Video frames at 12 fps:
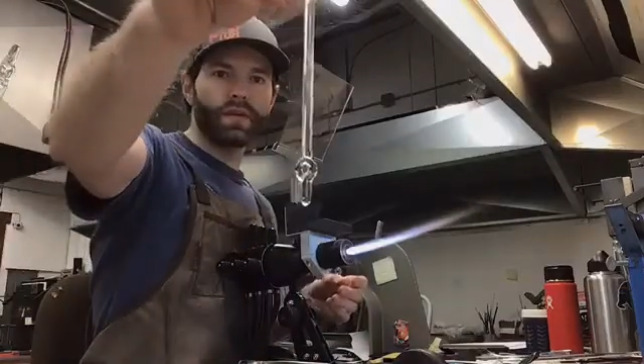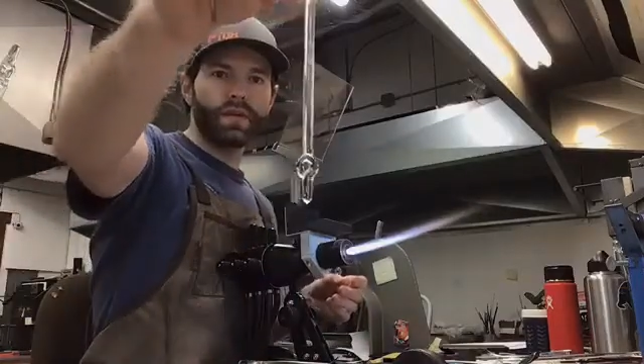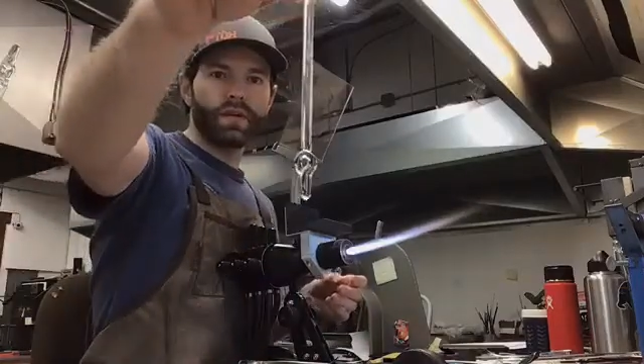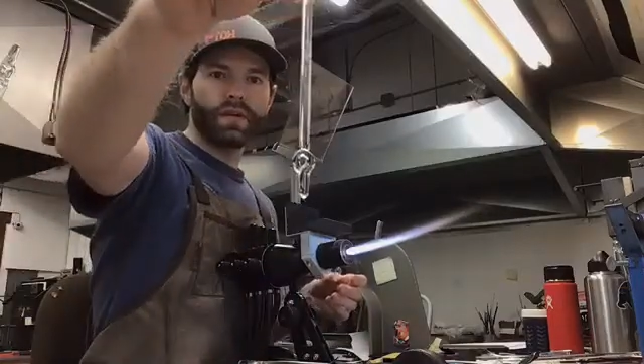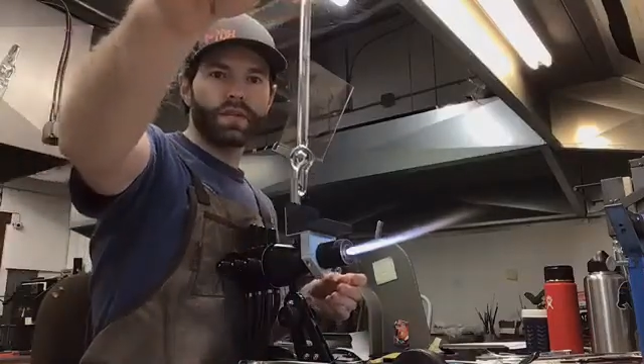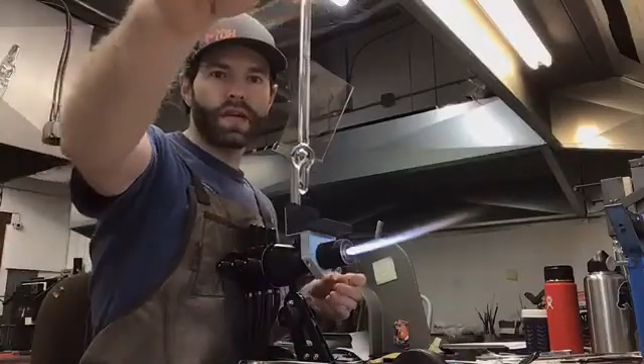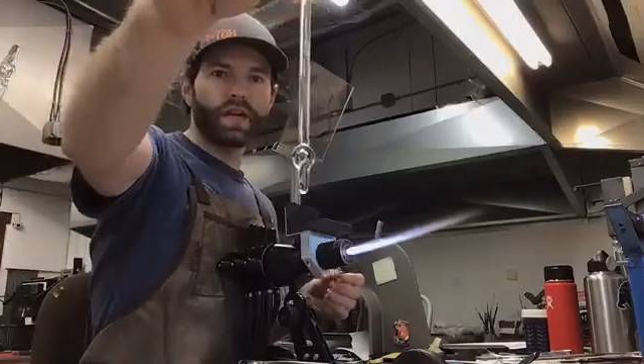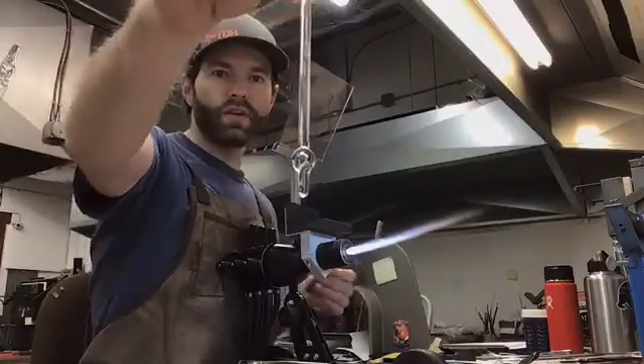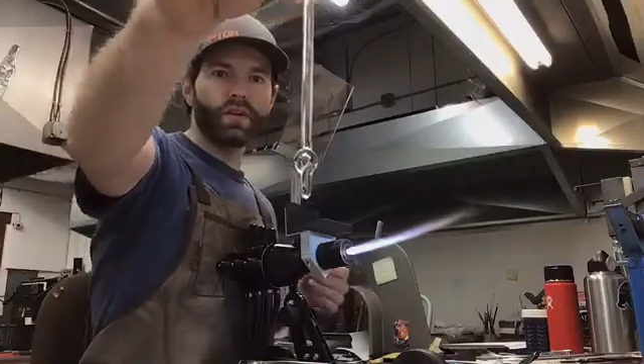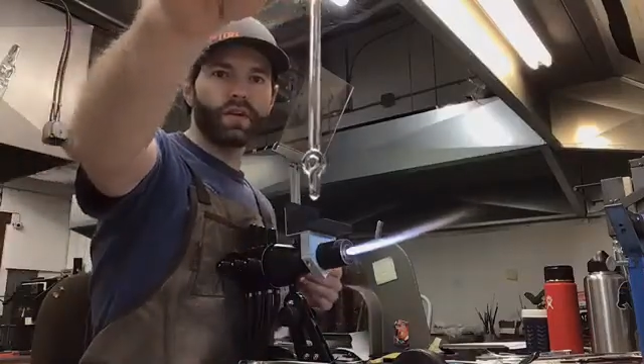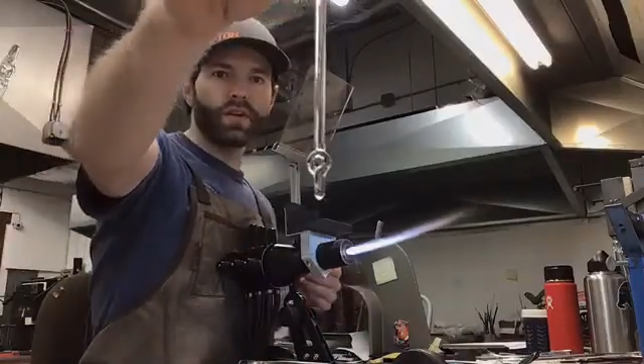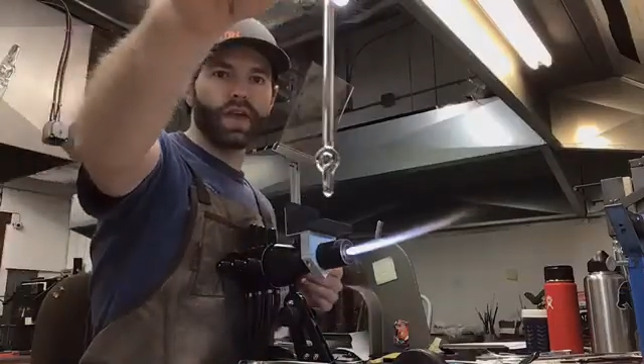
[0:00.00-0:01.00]
So
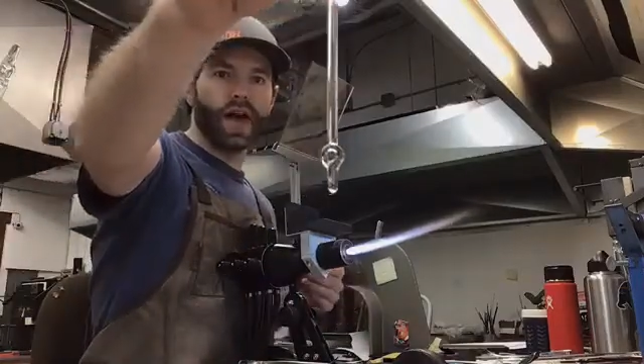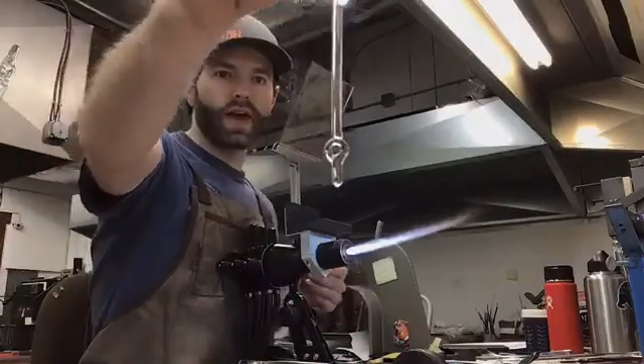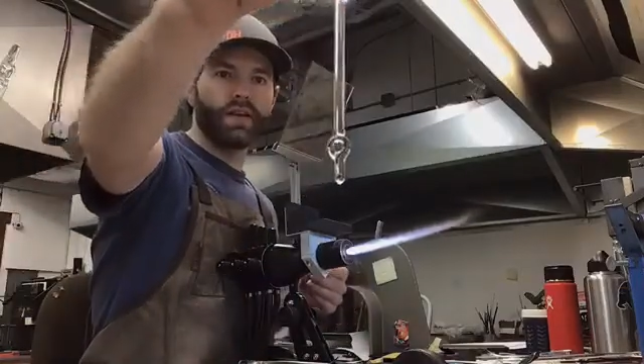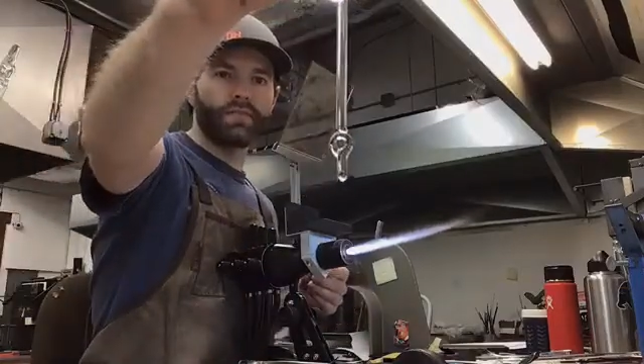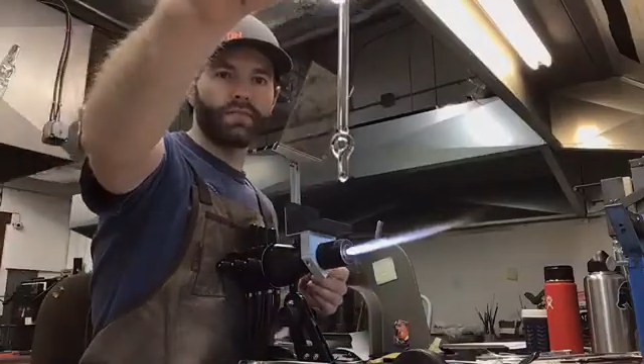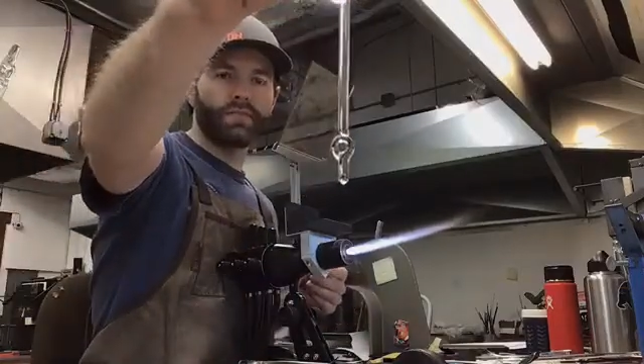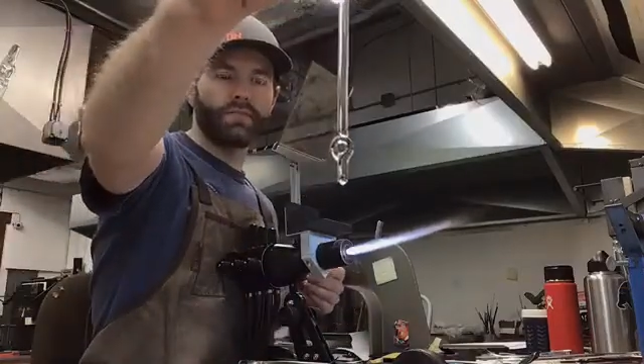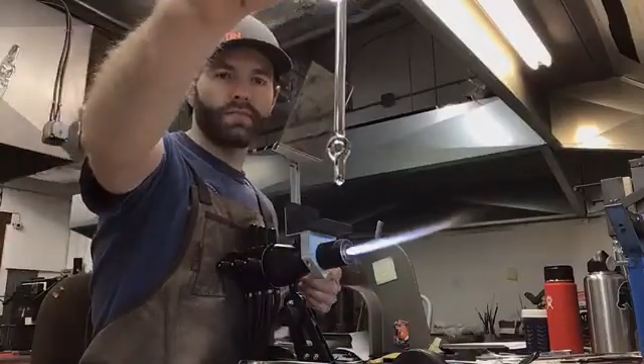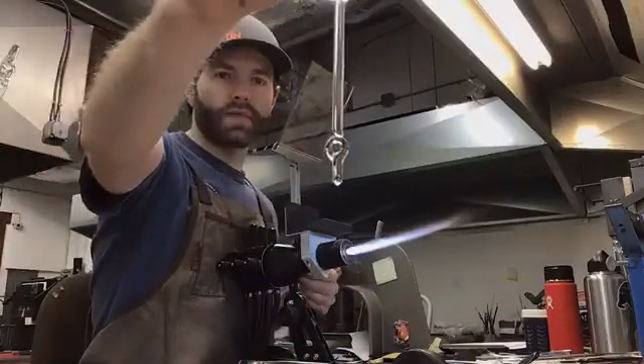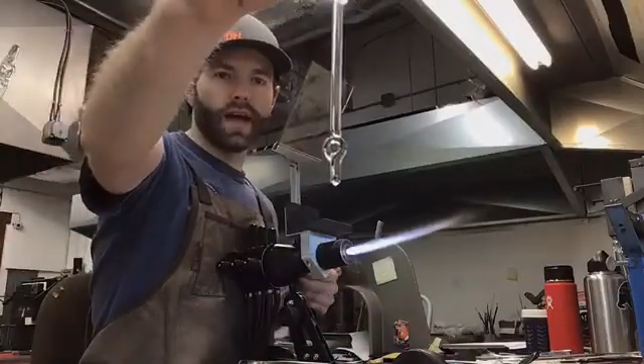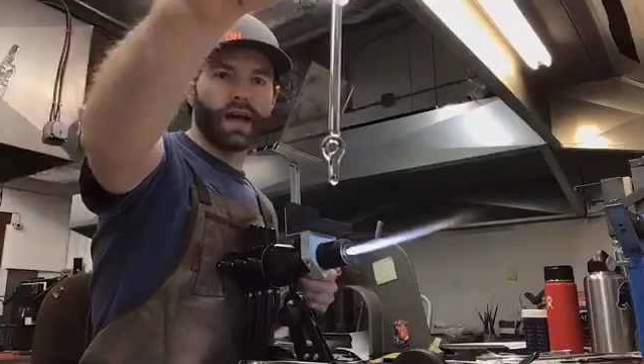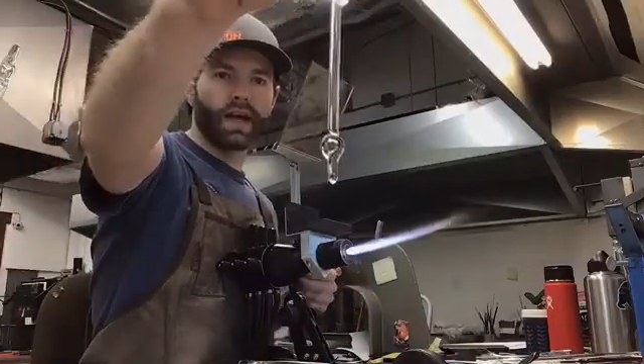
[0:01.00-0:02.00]
take a look at
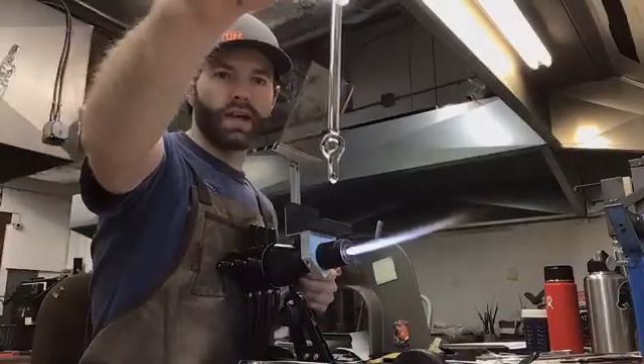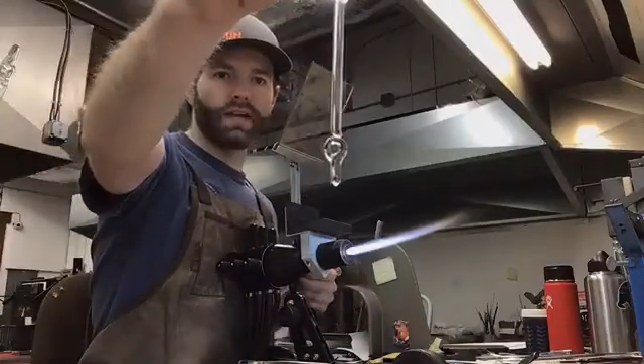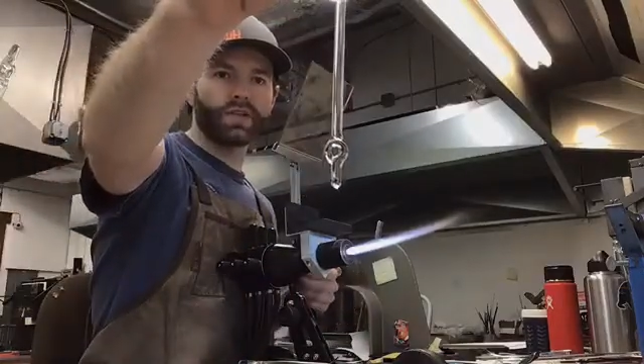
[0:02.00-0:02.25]
that.